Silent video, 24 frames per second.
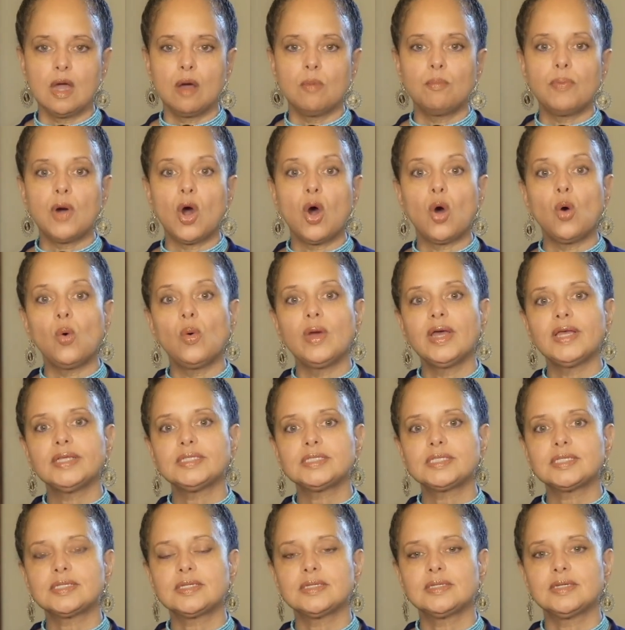
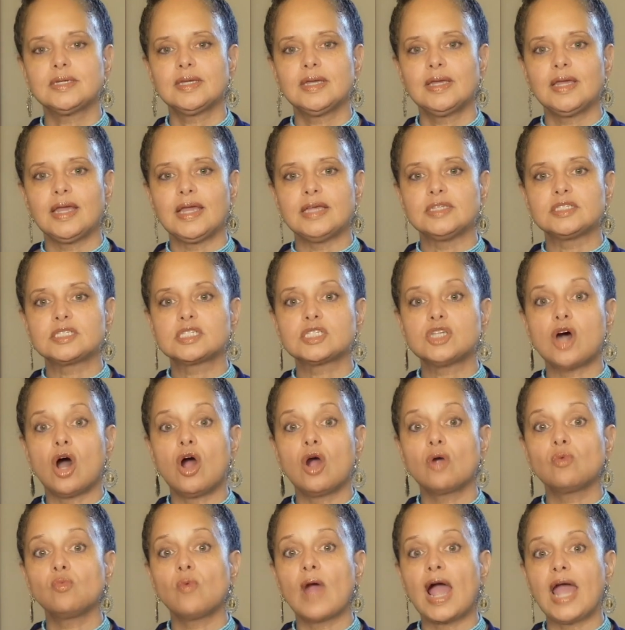Poet and
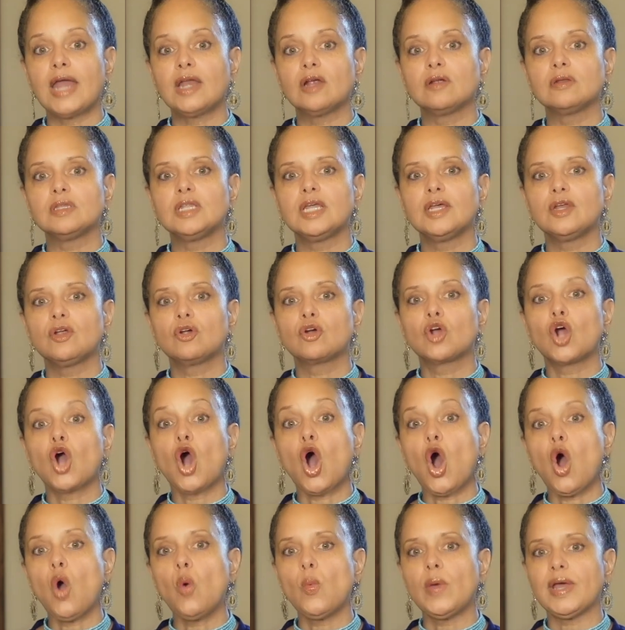songwriter Leonard
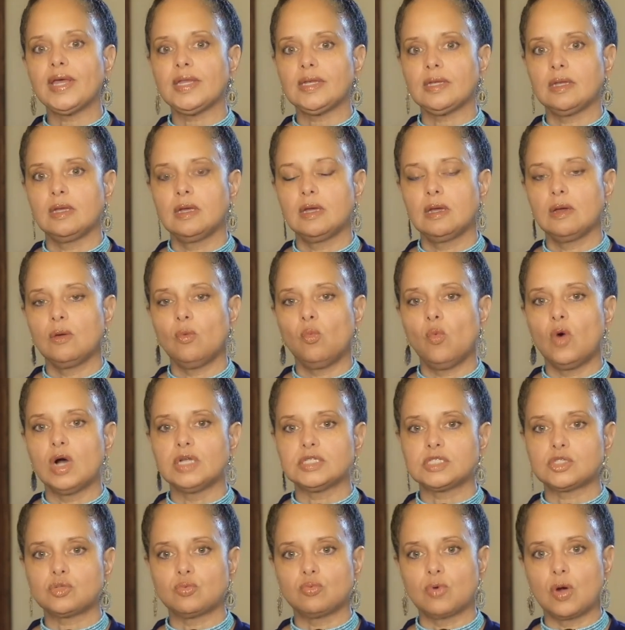Cohen
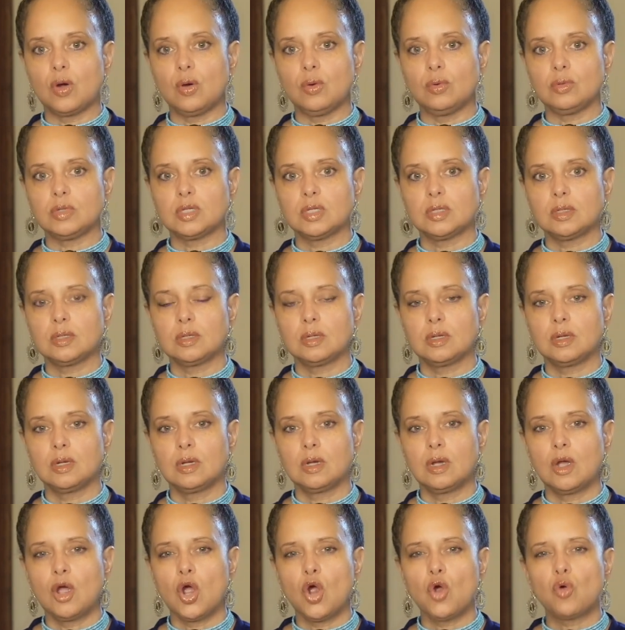once wrote,
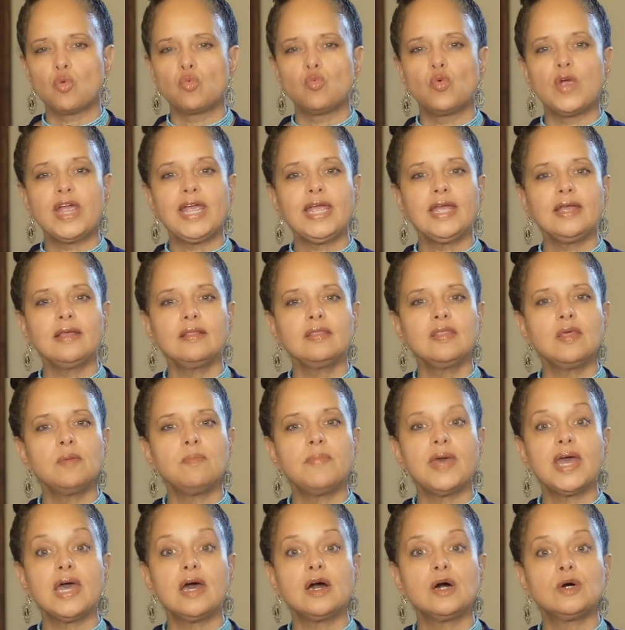Ring the
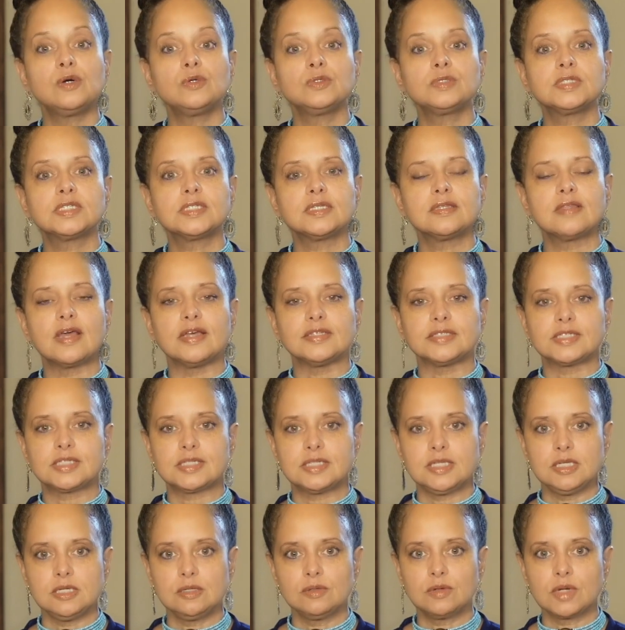bells that
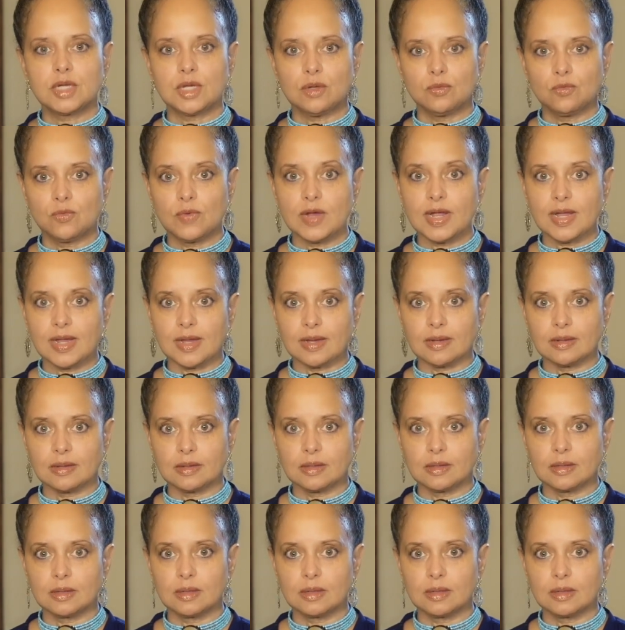still can ring.